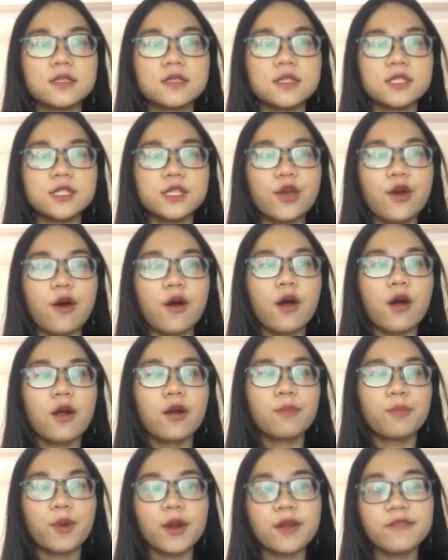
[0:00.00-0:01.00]
your
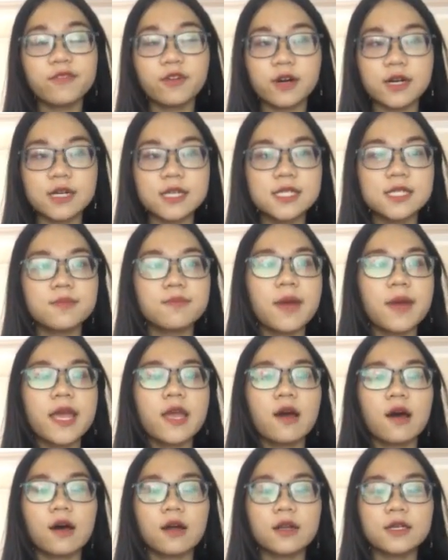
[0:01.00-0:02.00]
preference, based
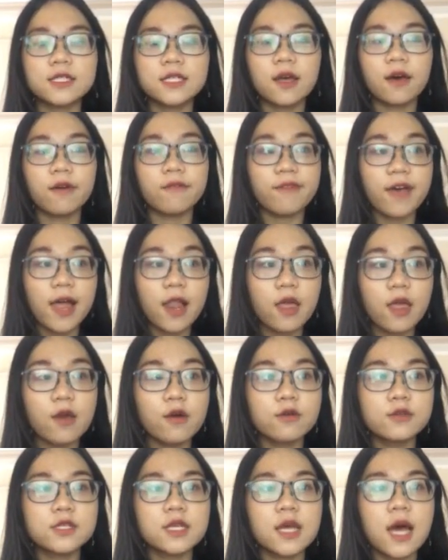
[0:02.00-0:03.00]
on the
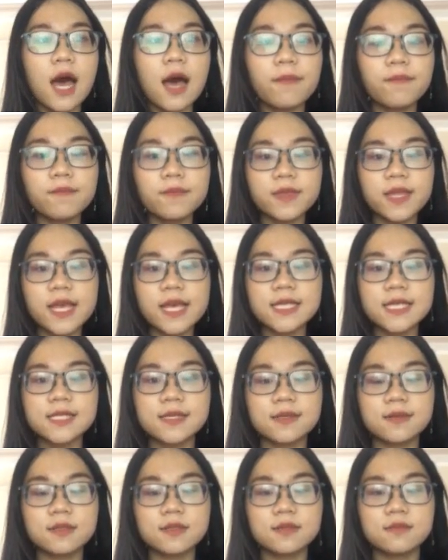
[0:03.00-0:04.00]
values of this
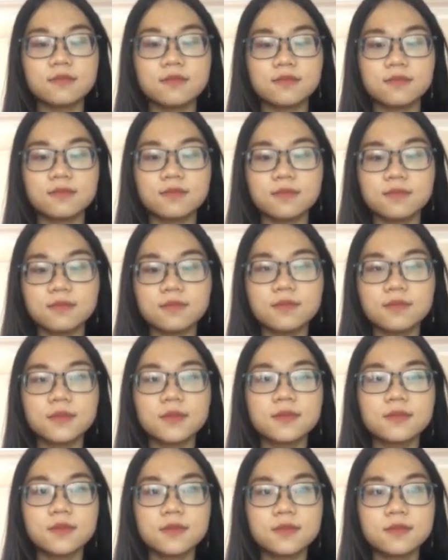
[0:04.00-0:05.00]

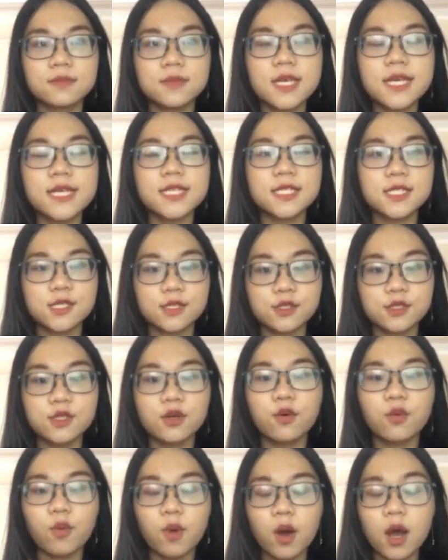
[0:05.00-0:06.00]
to-do
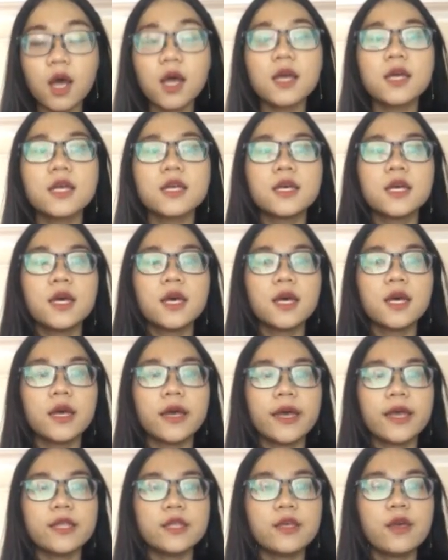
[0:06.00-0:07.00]
work,
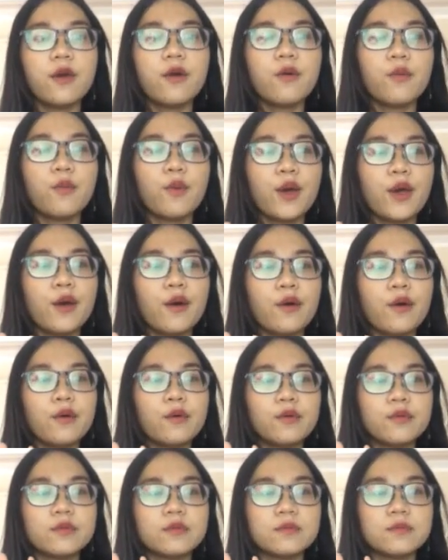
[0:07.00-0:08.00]
you will
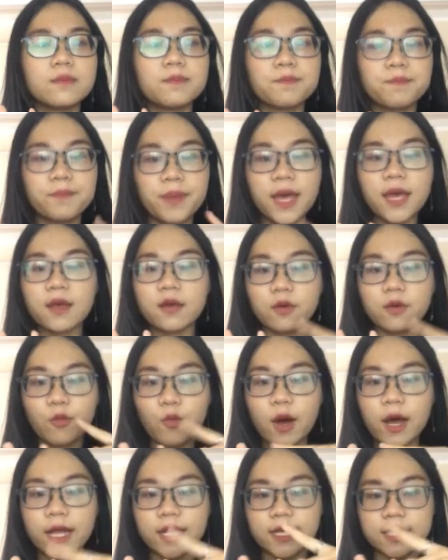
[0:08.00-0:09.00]
pick
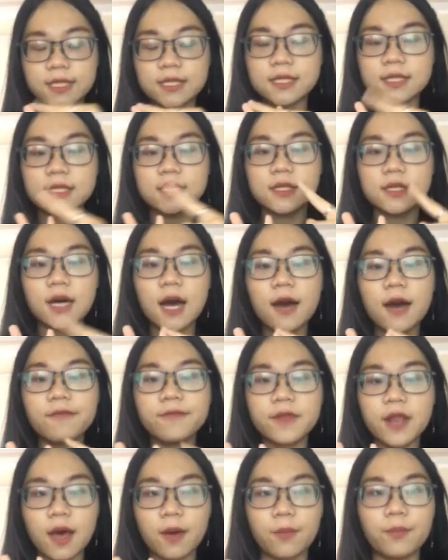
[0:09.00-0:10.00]
one of
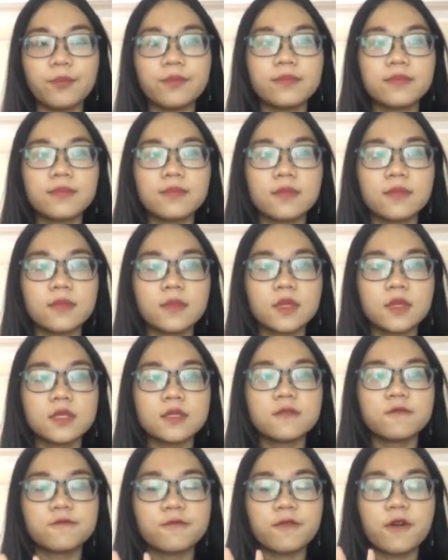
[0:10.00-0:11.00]
them
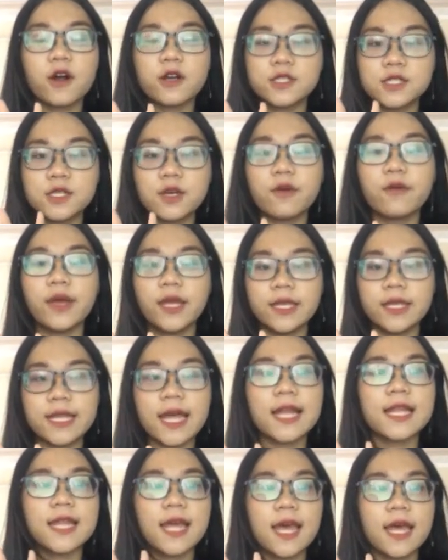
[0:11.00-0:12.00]
for doing
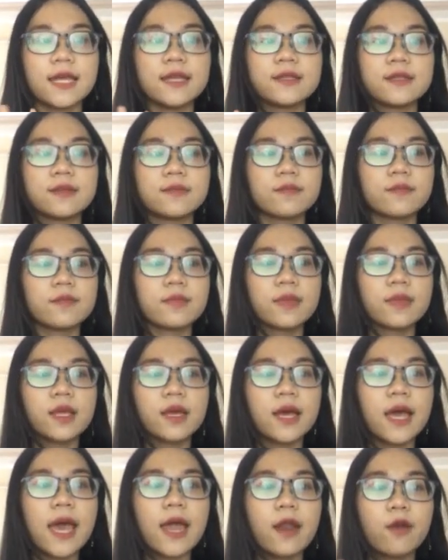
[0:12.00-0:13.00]
that day,
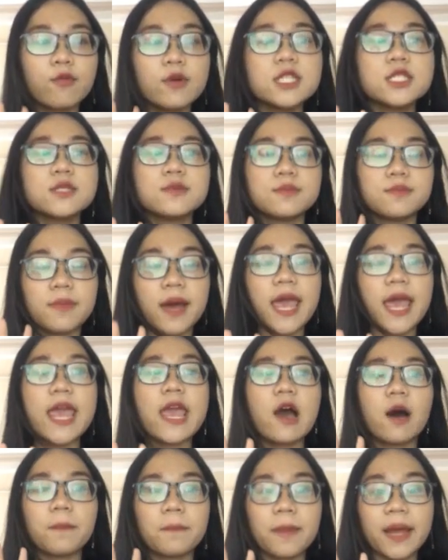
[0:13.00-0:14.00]
and which may
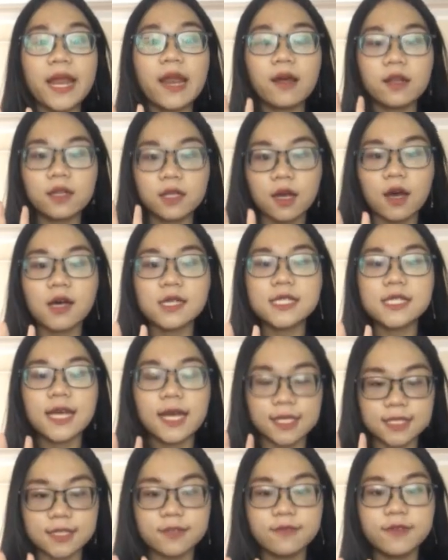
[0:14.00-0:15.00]
or may not cause
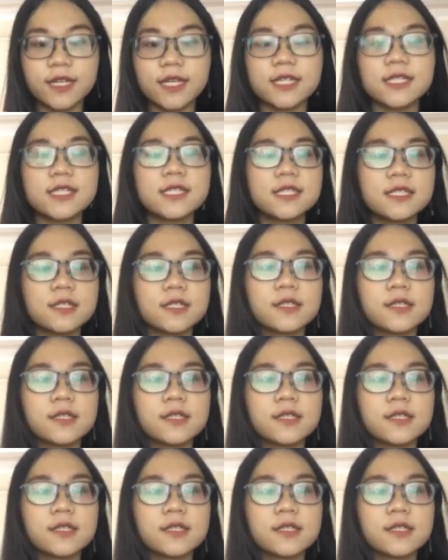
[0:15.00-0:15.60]
activities.